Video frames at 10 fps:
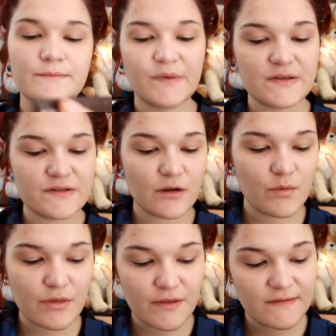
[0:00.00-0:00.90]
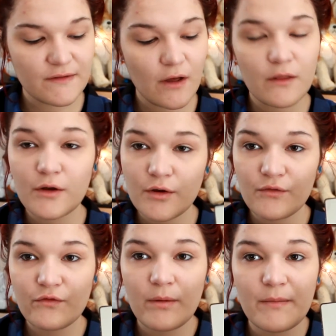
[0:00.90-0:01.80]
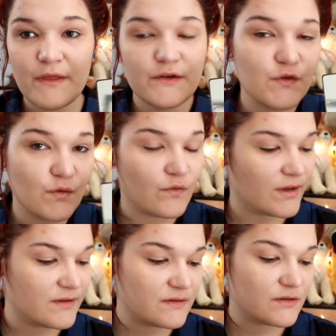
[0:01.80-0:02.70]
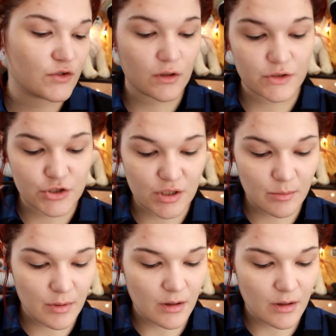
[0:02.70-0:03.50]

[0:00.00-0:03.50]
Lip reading: Let's start with this color from the Too Faced Chocolate Chip.